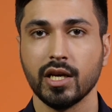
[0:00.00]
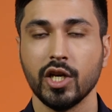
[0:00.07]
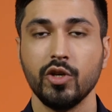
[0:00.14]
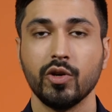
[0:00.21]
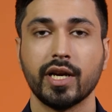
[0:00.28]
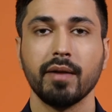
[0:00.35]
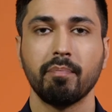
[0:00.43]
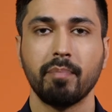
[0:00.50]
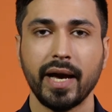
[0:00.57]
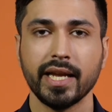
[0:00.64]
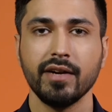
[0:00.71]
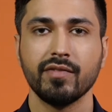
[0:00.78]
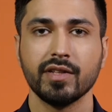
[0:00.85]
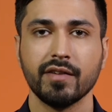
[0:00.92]
you can pair
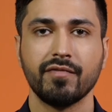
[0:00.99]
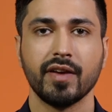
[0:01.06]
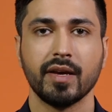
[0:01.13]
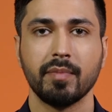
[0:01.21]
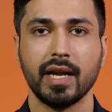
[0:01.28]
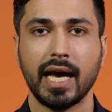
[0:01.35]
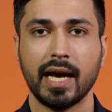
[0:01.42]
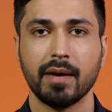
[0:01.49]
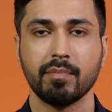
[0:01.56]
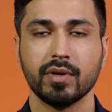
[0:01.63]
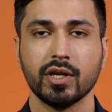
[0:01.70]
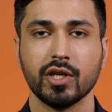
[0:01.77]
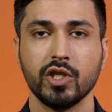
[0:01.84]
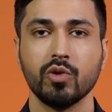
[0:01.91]
it with the Phable app
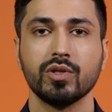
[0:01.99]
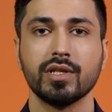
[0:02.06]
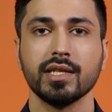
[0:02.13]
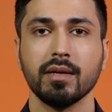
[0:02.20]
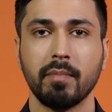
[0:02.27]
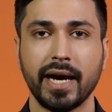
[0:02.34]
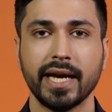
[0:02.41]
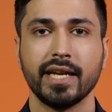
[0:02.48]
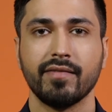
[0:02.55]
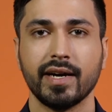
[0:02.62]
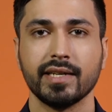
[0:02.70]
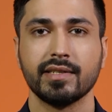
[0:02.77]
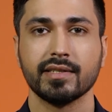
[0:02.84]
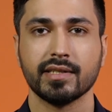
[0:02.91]
using the My
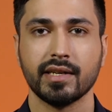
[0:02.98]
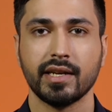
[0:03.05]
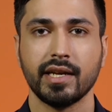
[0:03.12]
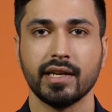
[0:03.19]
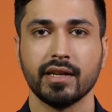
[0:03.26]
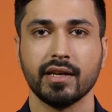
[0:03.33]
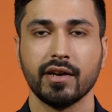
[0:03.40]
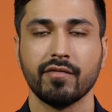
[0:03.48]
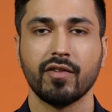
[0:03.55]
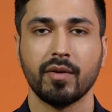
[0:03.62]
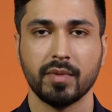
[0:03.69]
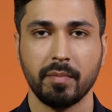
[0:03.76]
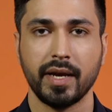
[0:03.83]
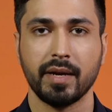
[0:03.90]
Devices screen from
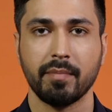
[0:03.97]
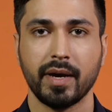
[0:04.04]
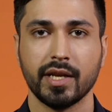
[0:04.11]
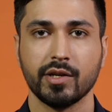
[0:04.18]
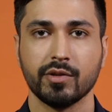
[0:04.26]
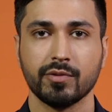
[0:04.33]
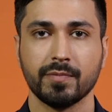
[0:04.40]
the main menu.